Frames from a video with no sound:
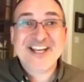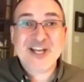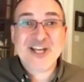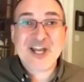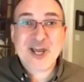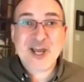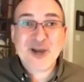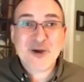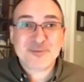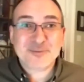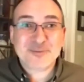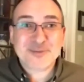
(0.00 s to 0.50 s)

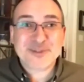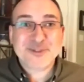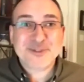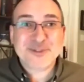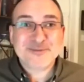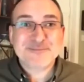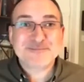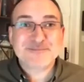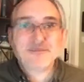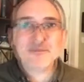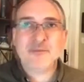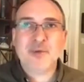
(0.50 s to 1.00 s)
helped.
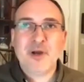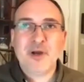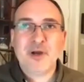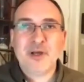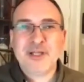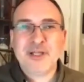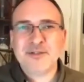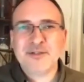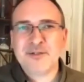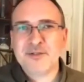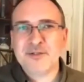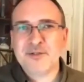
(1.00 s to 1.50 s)
From
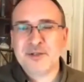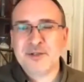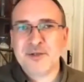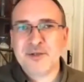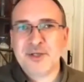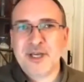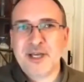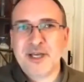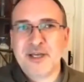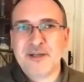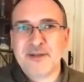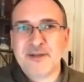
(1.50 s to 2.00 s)
Parkinson's
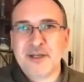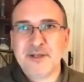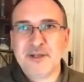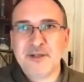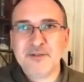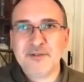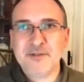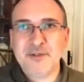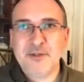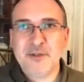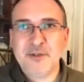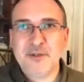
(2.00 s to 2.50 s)
UK, they
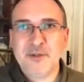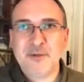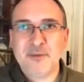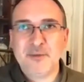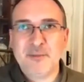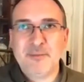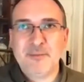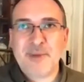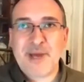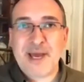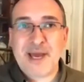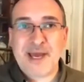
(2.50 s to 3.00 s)
used to do
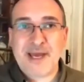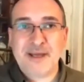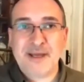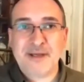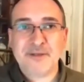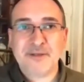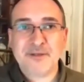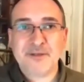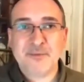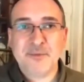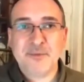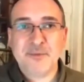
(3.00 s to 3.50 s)

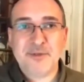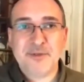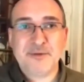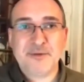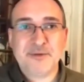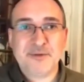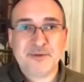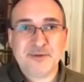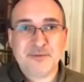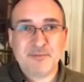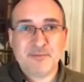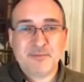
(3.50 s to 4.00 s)
bags with
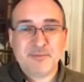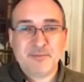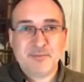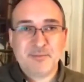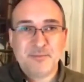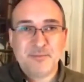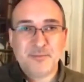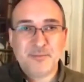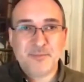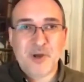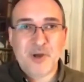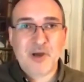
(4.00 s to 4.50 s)

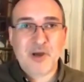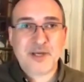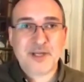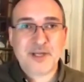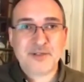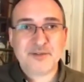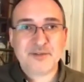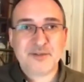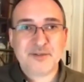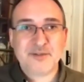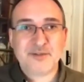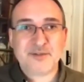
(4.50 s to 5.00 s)

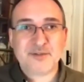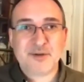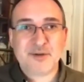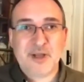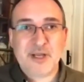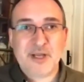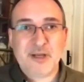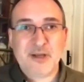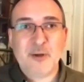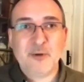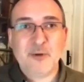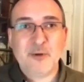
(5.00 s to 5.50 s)
Parkinson's
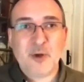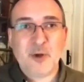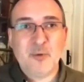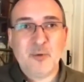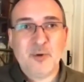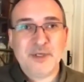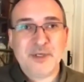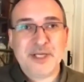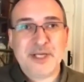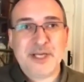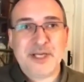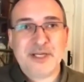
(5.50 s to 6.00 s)
like logo
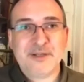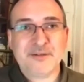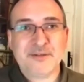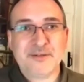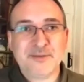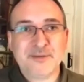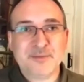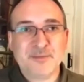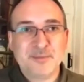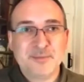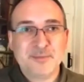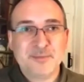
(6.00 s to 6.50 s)
on it, and
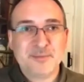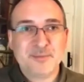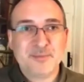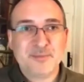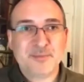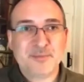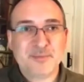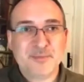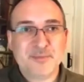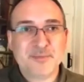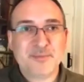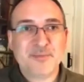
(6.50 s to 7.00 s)

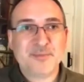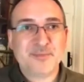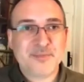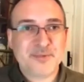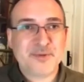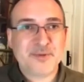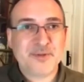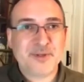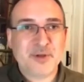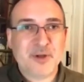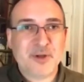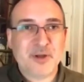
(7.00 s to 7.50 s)

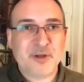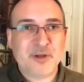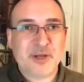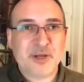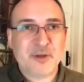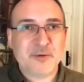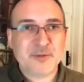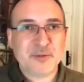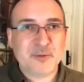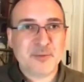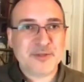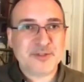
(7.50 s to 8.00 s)
you know, like it
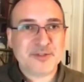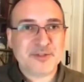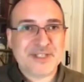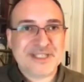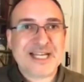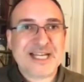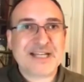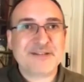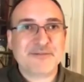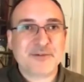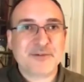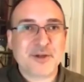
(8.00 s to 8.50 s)
was almost an
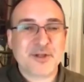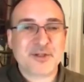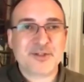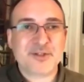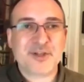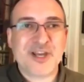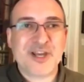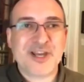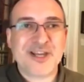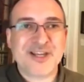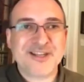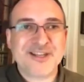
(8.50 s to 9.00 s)
advert
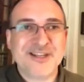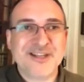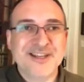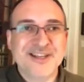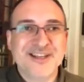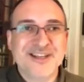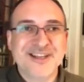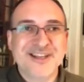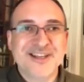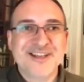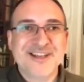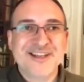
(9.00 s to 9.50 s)
saying
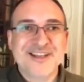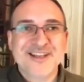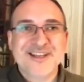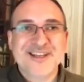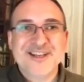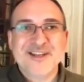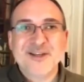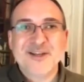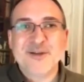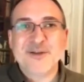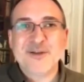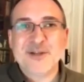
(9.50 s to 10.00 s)

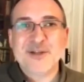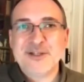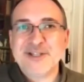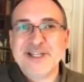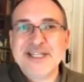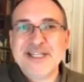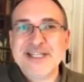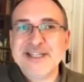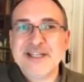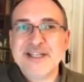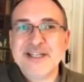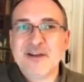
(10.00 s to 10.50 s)

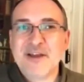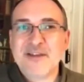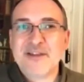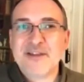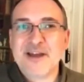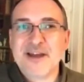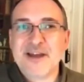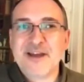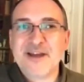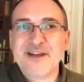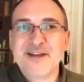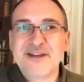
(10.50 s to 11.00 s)
anything like
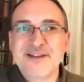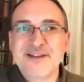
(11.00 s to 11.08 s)
that.